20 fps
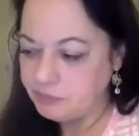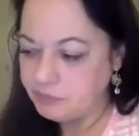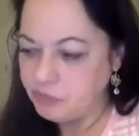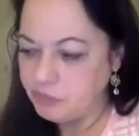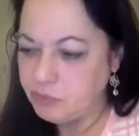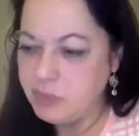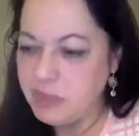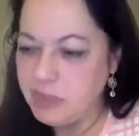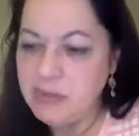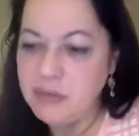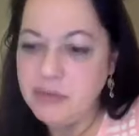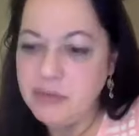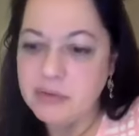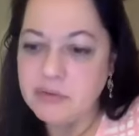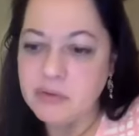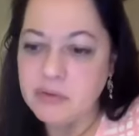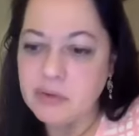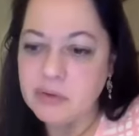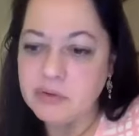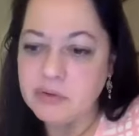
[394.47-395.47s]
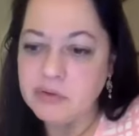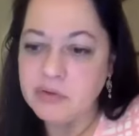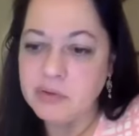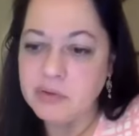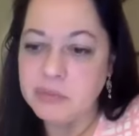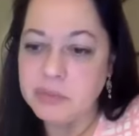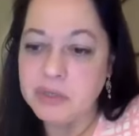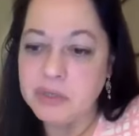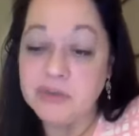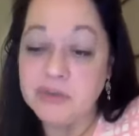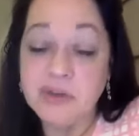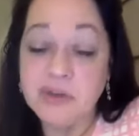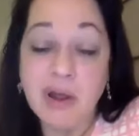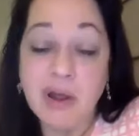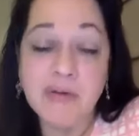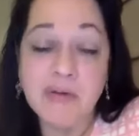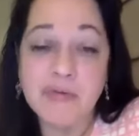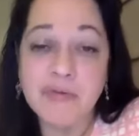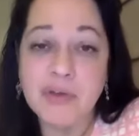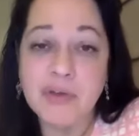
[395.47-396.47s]
For many, this looks to be a
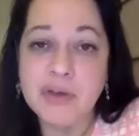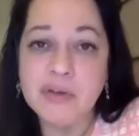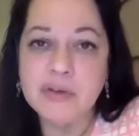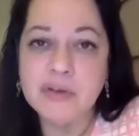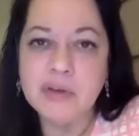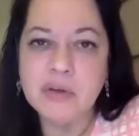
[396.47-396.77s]
sacrifice.